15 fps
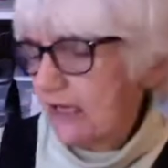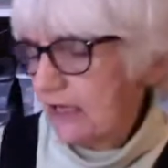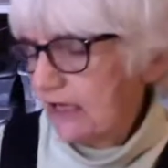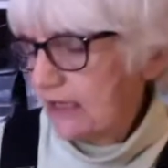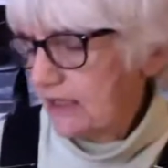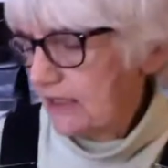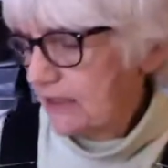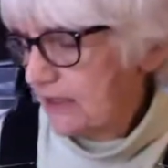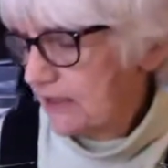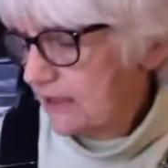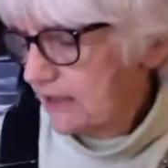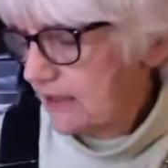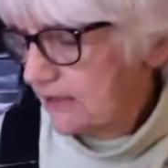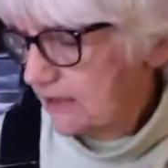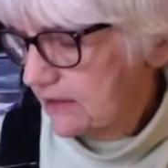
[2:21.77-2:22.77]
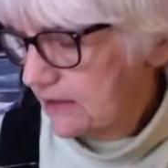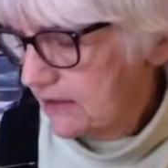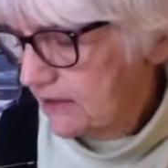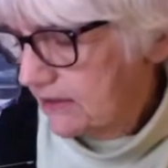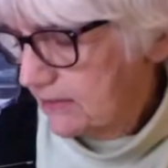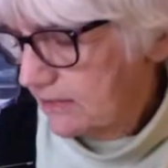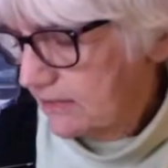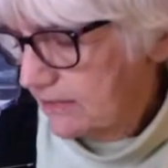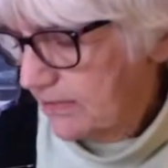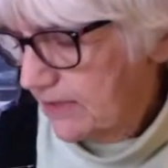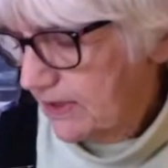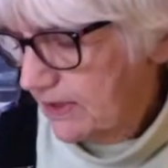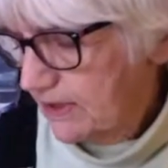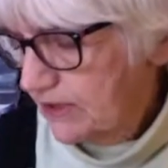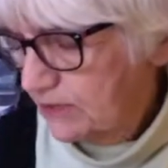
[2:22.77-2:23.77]
and it is
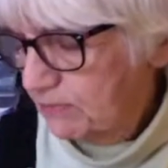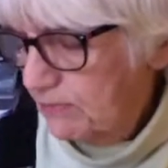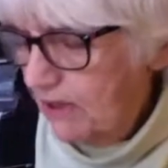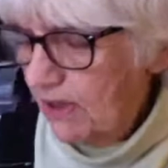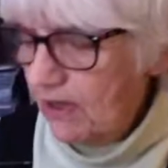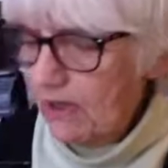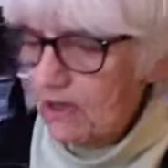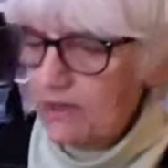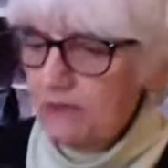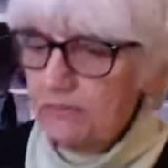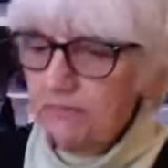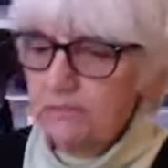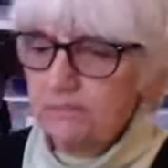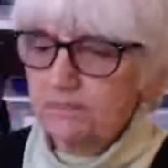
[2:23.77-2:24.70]
a small,